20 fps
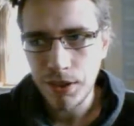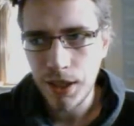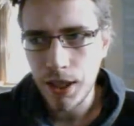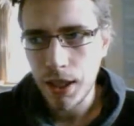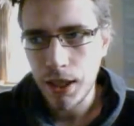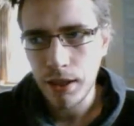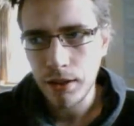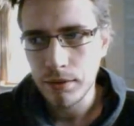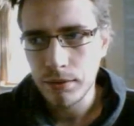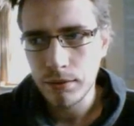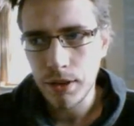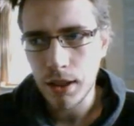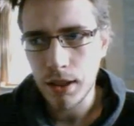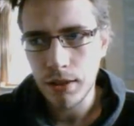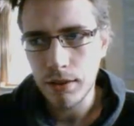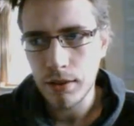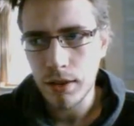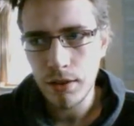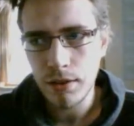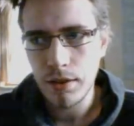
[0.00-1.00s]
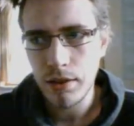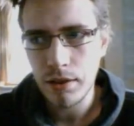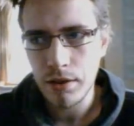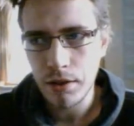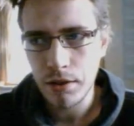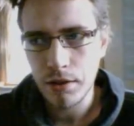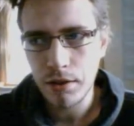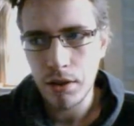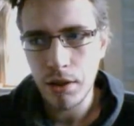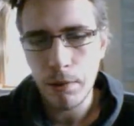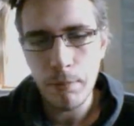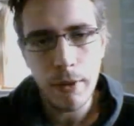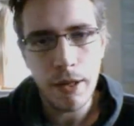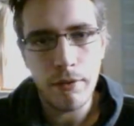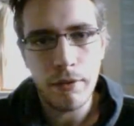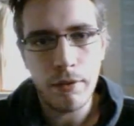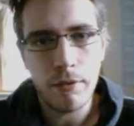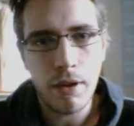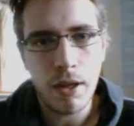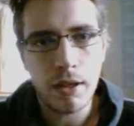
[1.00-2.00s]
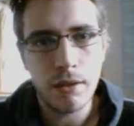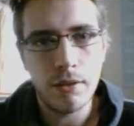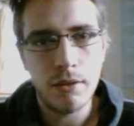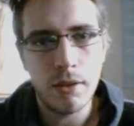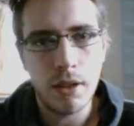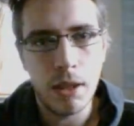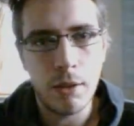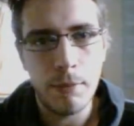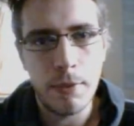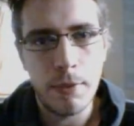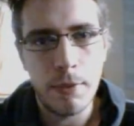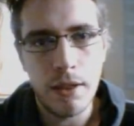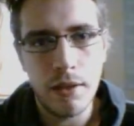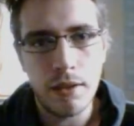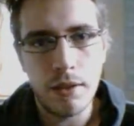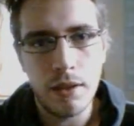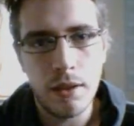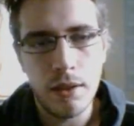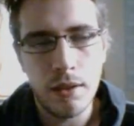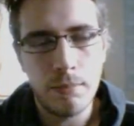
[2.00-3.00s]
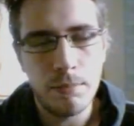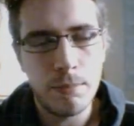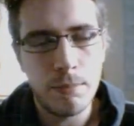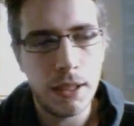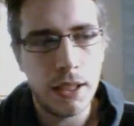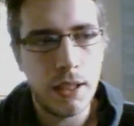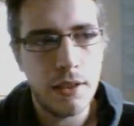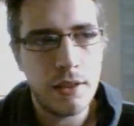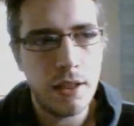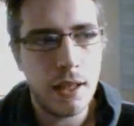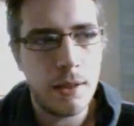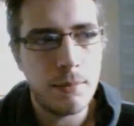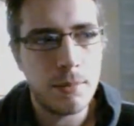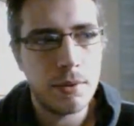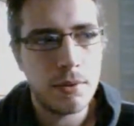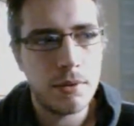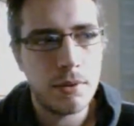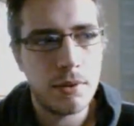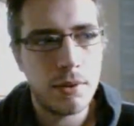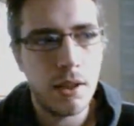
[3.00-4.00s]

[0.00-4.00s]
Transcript: Yeah, and she's just done a bit of a run at the minute, Mickie James.